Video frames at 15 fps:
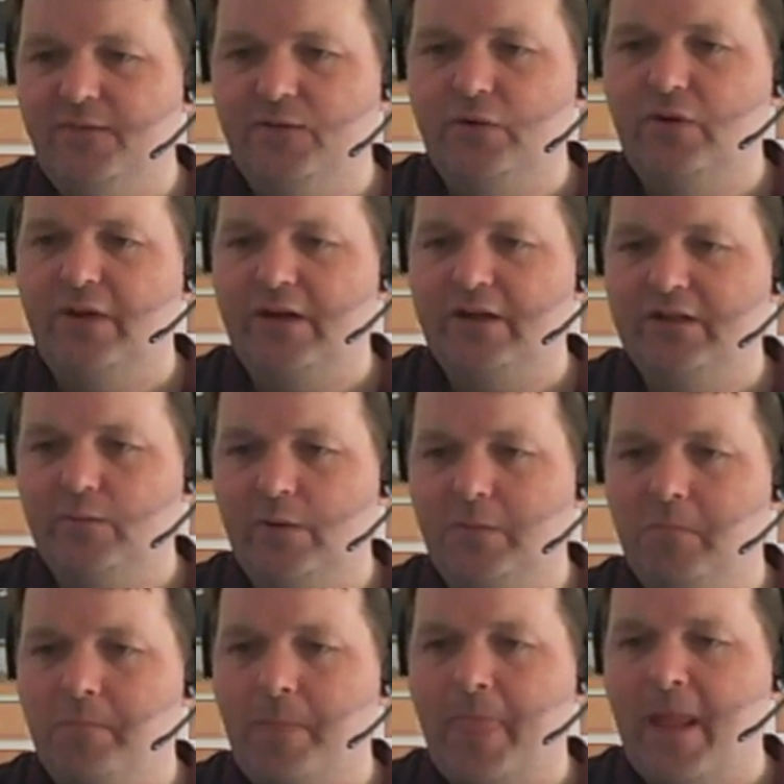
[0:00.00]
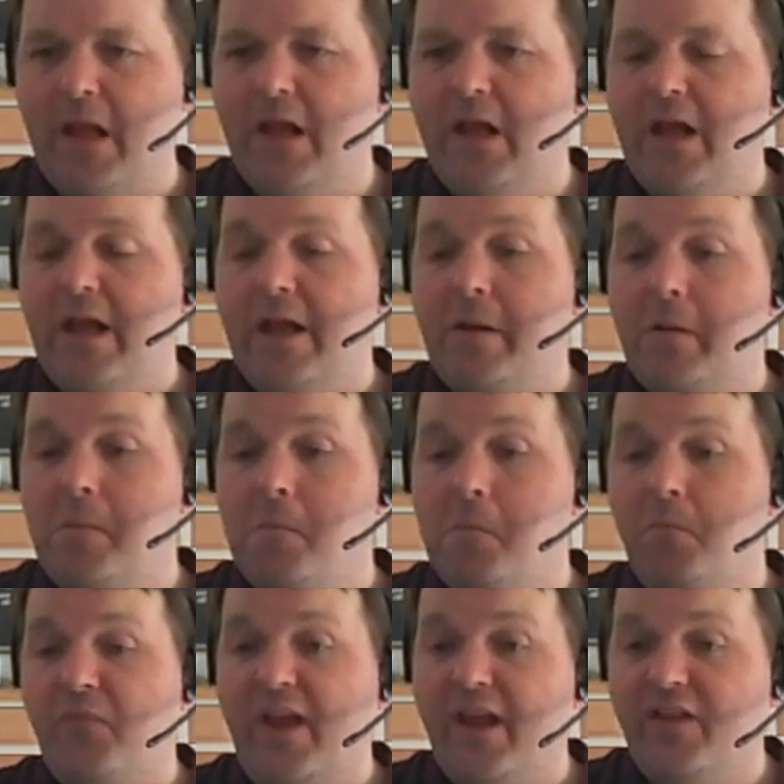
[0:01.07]
for doing that as well.
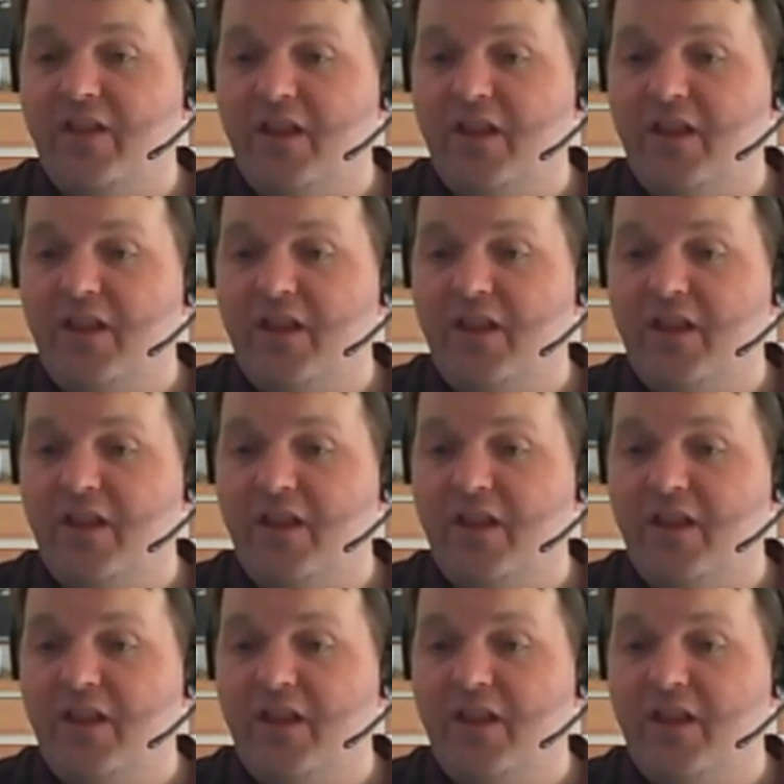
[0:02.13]
Then